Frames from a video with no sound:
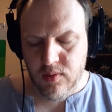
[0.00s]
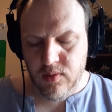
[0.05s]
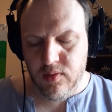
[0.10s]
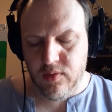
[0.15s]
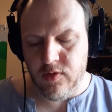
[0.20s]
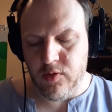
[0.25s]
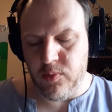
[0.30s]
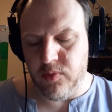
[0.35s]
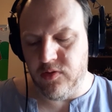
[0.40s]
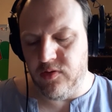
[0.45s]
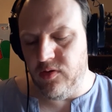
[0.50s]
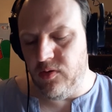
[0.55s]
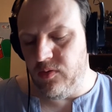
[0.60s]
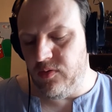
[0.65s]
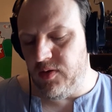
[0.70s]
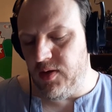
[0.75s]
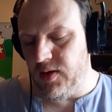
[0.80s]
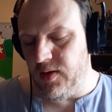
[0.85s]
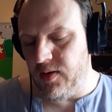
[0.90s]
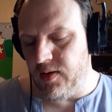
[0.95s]
There was no
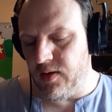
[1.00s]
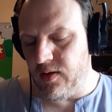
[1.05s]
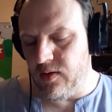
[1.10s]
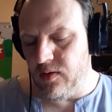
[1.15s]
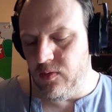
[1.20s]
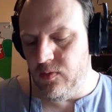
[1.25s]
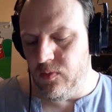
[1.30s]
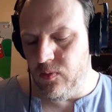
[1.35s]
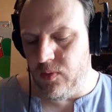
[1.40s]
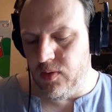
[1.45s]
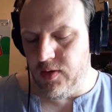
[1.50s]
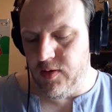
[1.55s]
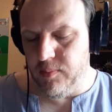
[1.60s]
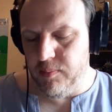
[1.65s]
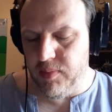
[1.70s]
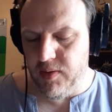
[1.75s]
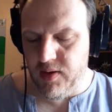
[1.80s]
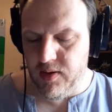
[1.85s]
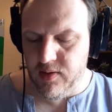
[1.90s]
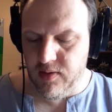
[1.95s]
telling what had
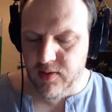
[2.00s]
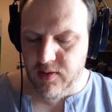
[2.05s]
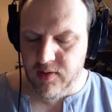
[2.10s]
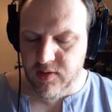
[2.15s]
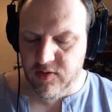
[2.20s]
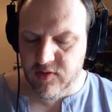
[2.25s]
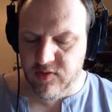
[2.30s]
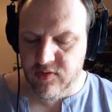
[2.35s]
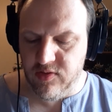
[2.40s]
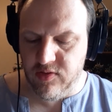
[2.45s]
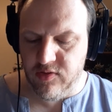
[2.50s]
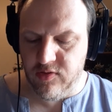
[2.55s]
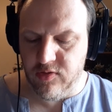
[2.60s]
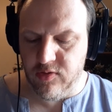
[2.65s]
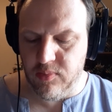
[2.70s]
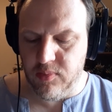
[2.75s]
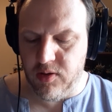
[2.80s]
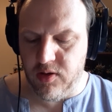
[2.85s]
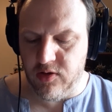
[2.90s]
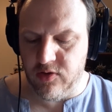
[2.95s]
been in its sensor
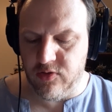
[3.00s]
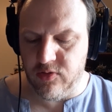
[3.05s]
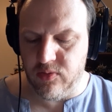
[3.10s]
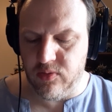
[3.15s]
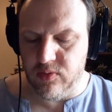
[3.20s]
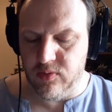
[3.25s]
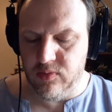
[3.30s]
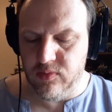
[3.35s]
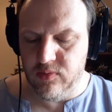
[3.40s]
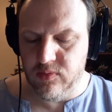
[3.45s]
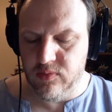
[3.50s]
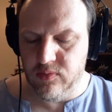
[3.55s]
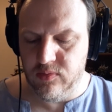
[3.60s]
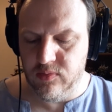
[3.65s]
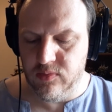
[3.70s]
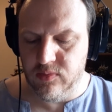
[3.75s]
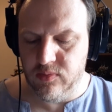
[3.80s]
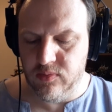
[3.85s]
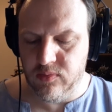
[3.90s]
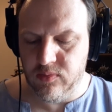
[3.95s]
module,
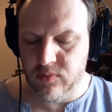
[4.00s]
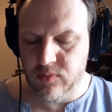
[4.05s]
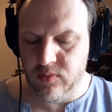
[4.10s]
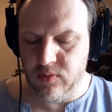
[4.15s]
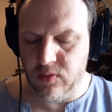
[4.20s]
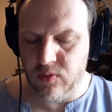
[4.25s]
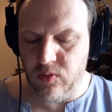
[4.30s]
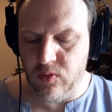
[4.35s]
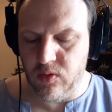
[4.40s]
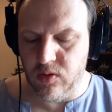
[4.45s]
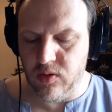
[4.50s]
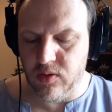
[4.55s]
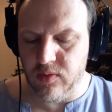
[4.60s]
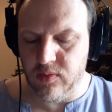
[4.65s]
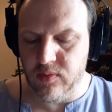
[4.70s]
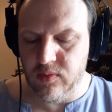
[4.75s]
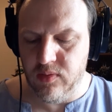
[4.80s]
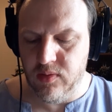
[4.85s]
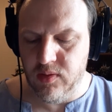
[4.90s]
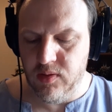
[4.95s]
or
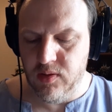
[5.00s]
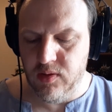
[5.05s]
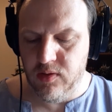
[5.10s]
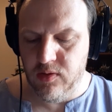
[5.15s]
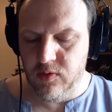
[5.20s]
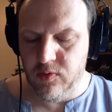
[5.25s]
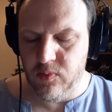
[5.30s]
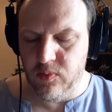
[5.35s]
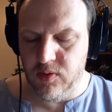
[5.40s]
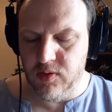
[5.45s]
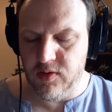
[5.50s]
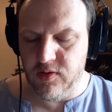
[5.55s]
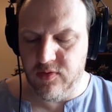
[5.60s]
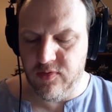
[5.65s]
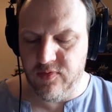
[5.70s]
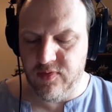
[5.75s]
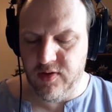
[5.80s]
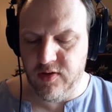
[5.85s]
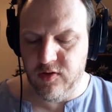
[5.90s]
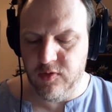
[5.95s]
what its
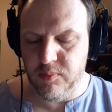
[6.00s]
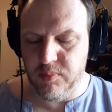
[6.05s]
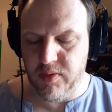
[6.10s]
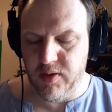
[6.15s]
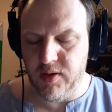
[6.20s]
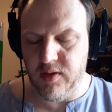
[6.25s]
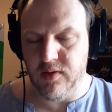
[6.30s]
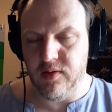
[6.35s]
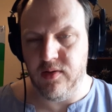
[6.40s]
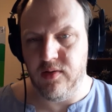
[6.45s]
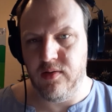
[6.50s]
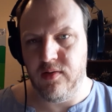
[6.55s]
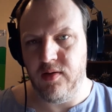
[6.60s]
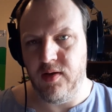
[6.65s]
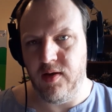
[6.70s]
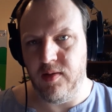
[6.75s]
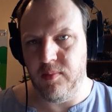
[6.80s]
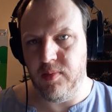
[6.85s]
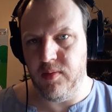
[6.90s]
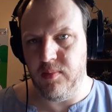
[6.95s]
faceplate
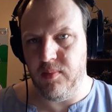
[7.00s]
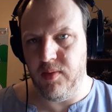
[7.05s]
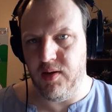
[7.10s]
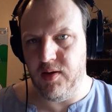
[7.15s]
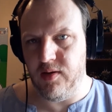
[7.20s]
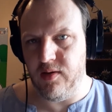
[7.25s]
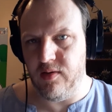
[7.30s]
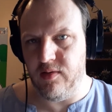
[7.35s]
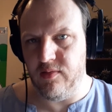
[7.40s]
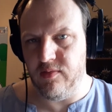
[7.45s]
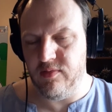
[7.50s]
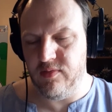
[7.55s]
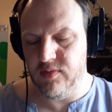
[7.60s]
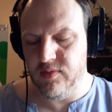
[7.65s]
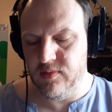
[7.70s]
had been made of.